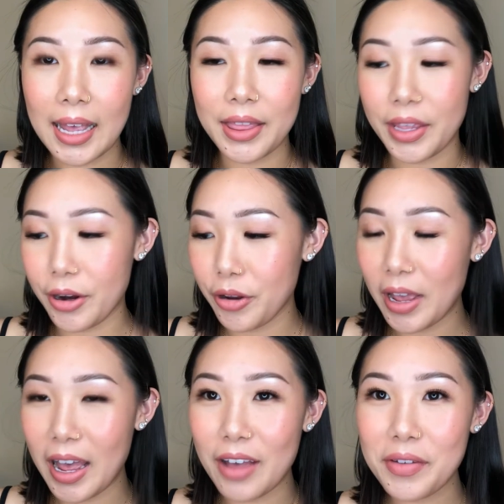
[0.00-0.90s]
And there you
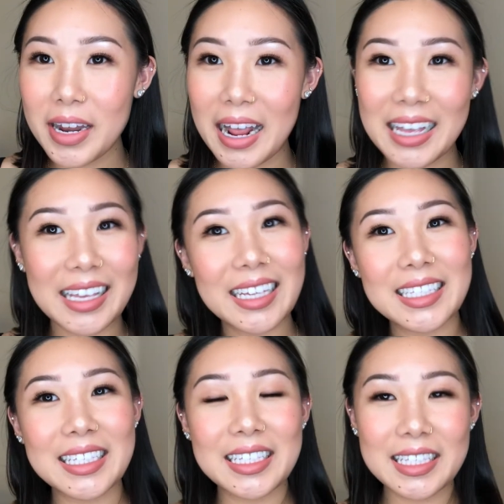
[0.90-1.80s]
have it. I
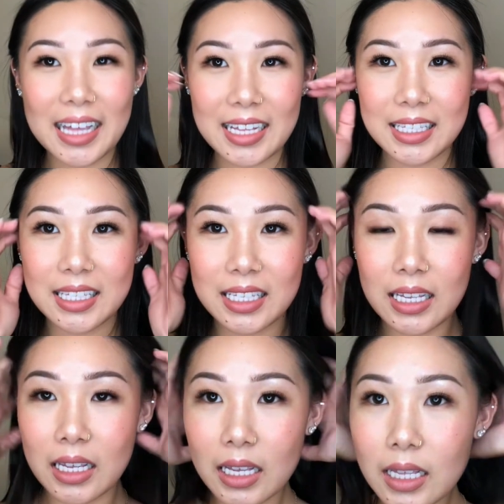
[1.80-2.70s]
guess that's
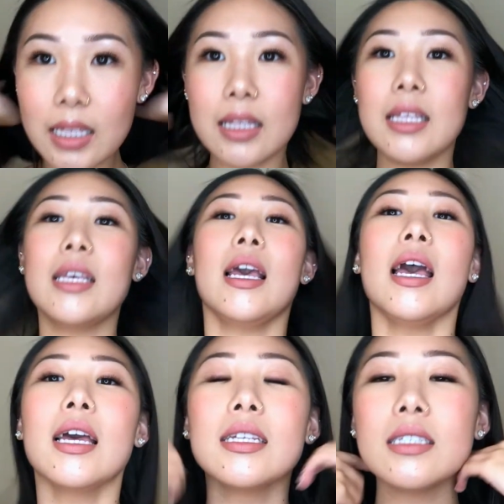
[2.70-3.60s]
the
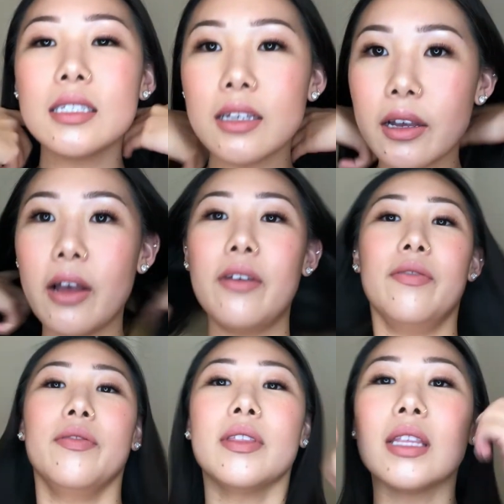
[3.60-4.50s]
end
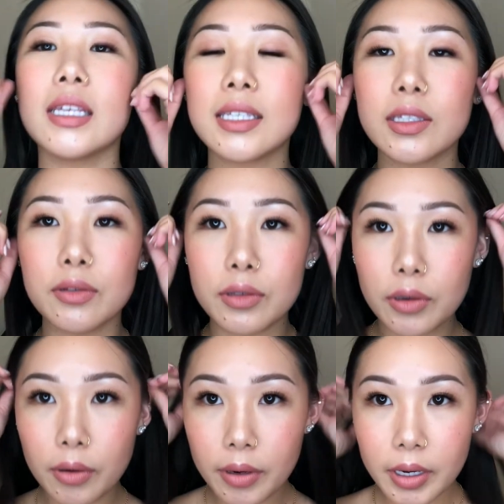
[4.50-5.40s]
of this
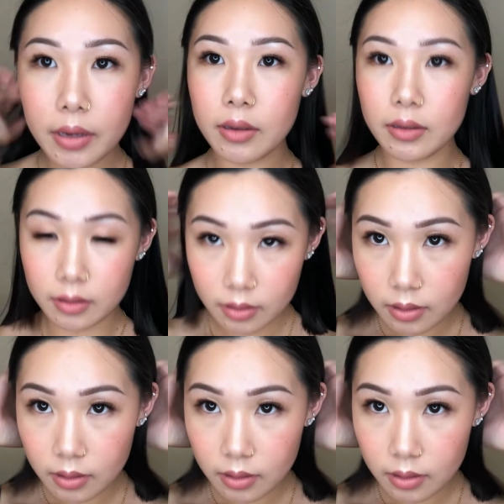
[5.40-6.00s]
tutorial.